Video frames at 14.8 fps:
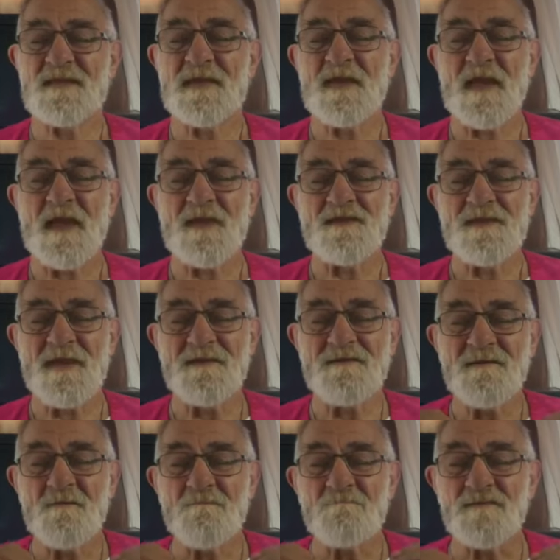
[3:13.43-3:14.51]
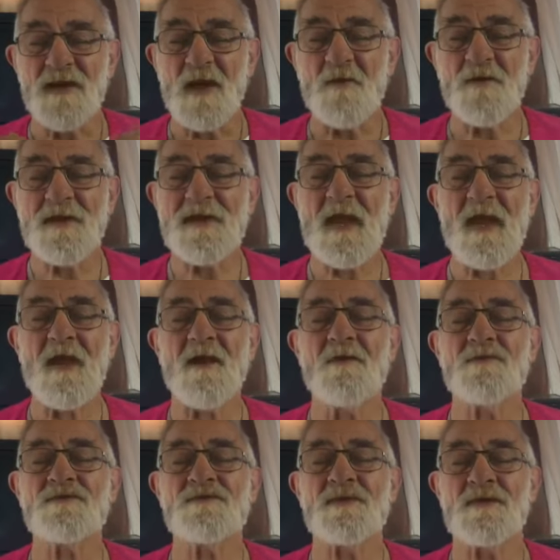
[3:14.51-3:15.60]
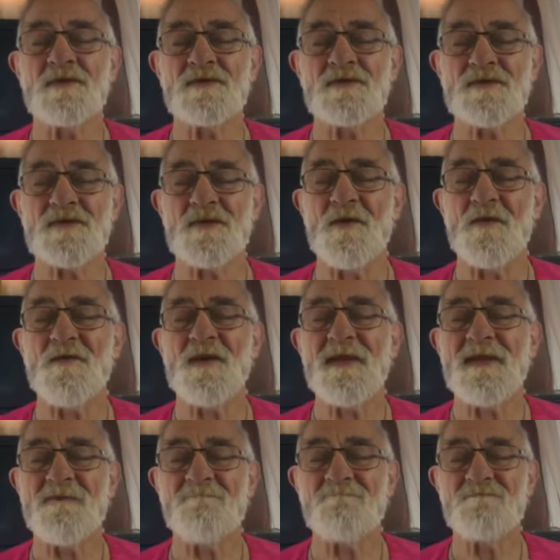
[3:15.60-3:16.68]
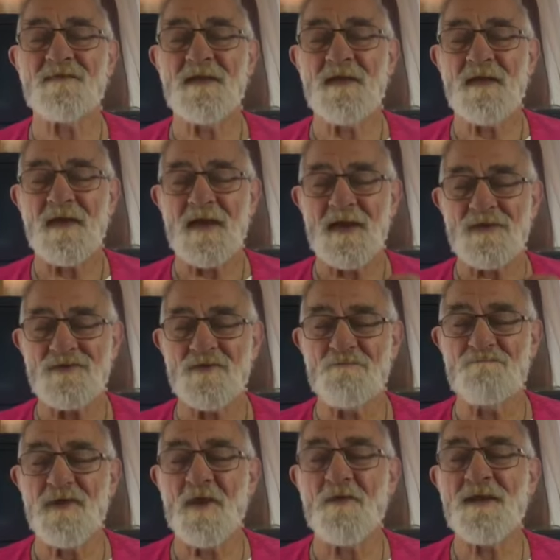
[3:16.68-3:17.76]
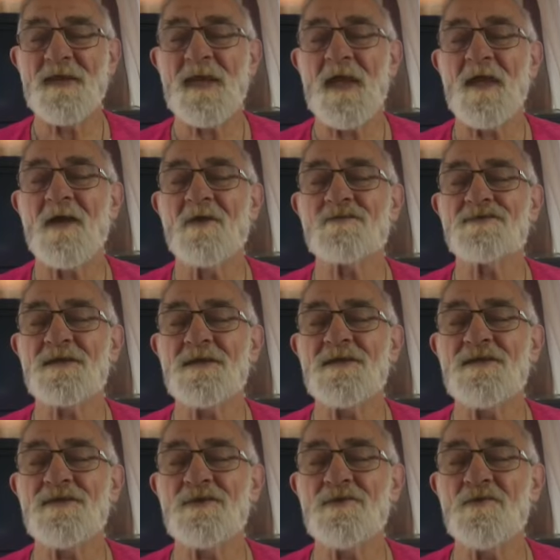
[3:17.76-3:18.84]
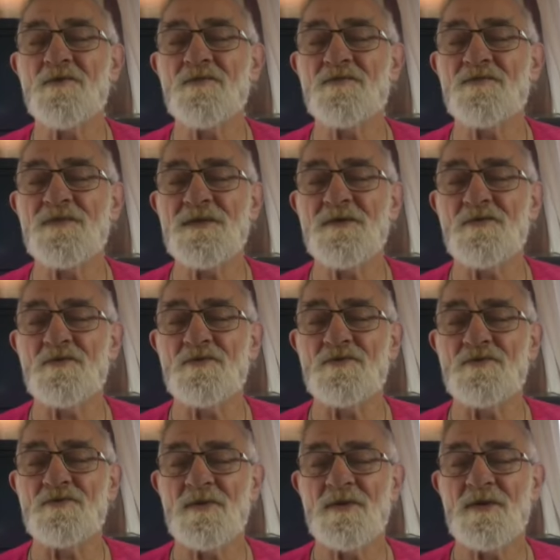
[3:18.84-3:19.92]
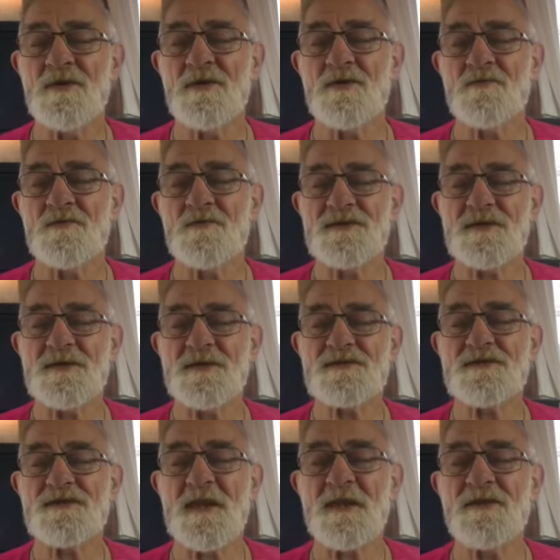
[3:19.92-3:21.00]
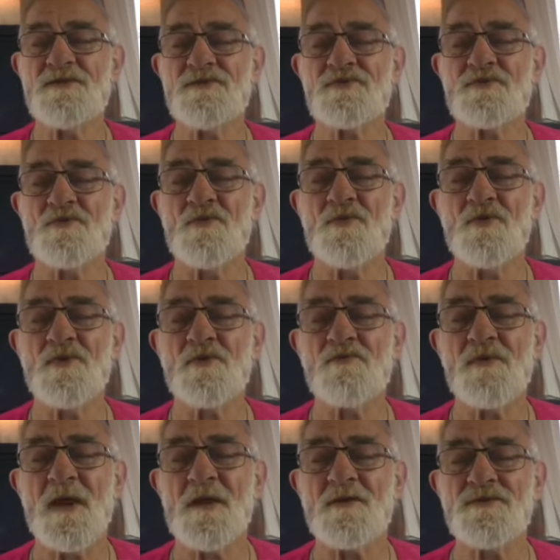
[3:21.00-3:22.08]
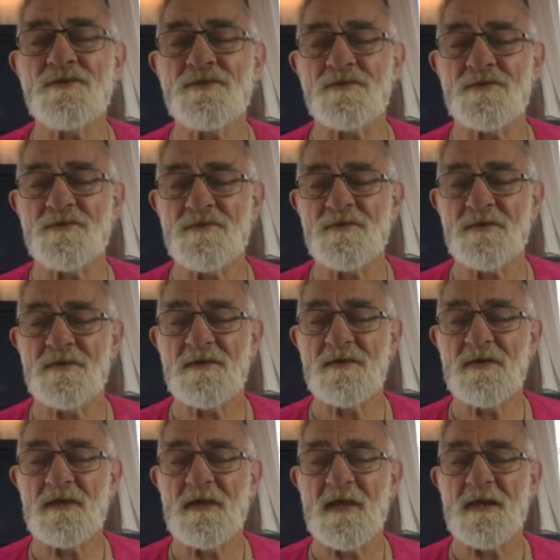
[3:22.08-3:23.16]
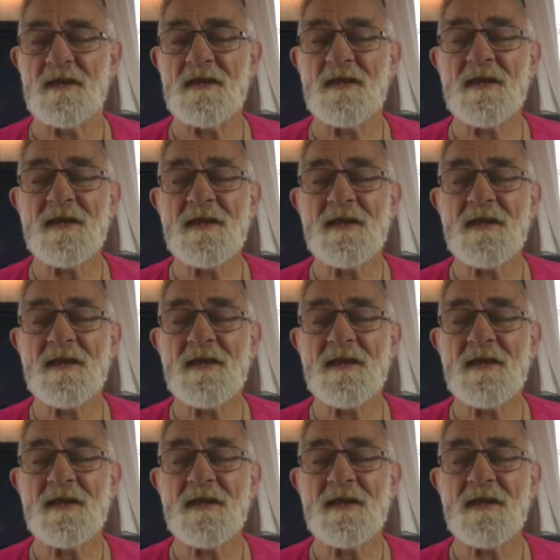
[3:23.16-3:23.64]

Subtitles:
and then blowing out slowly. And you're blowing out into your field, which extends all around you, at least